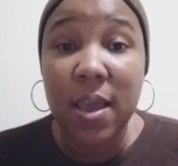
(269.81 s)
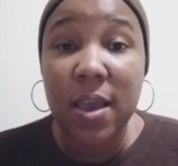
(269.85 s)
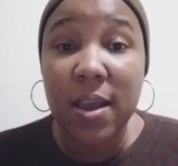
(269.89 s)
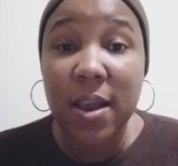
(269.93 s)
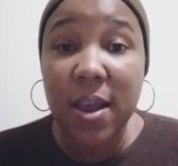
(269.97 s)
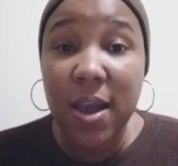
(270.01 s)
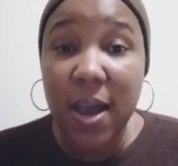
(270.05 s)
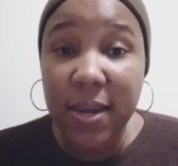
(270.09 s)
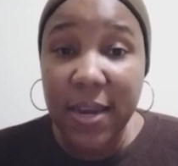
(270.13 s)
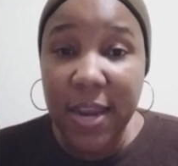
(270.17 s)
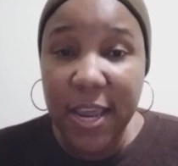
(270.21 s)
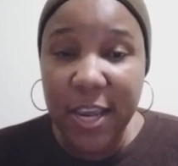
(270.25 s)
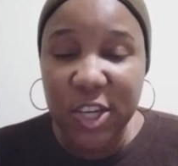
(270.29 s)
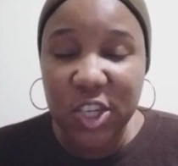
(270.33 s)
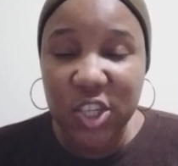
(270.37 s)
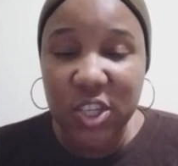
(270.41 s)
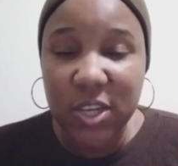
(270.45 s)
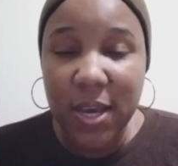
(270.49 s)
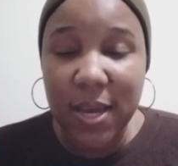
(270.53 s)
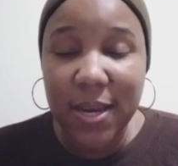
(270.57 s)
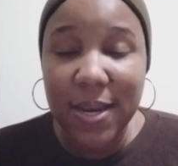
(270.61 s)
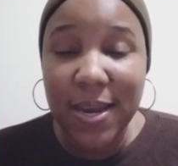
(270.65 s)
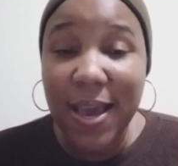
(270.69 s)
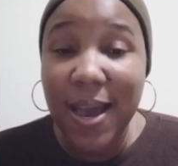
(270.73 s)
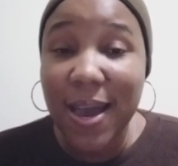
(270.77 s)

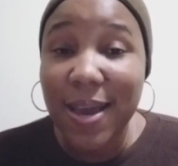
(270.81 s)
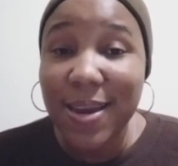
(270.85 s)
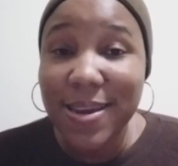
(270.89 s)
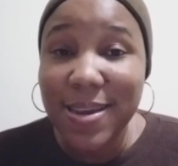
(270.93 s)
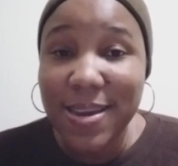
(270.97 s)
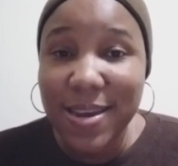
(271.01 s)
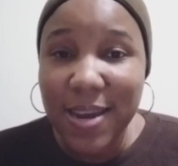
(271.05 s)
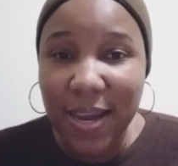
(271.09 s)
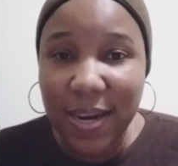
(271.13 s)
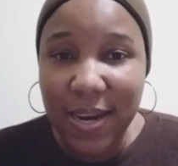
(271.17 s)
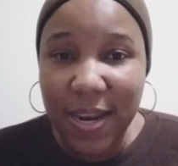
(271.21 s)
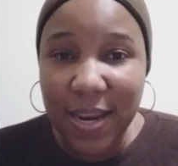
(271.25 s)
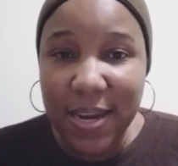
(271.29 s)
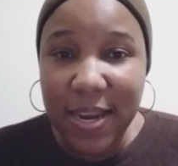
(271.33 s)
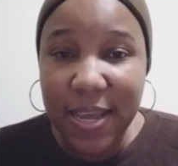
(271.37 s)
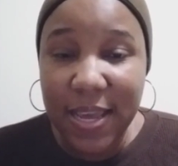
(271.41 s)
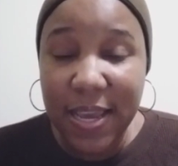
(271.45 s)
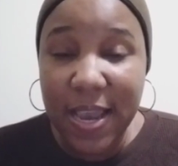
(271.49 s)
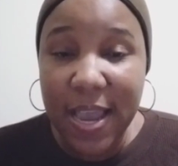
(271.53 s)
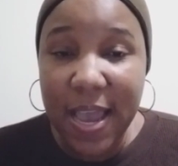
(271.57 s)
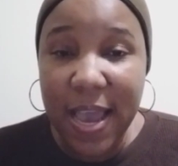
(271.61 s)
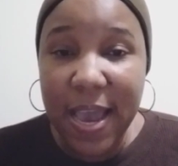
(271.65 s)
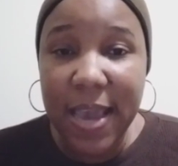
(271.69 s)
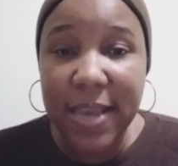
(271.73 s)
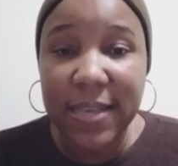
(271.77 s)
connection another day,
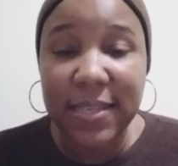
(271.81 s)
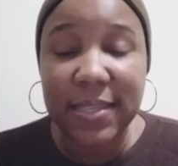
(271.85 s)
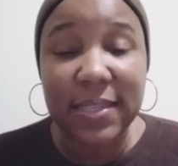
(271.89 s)
guys.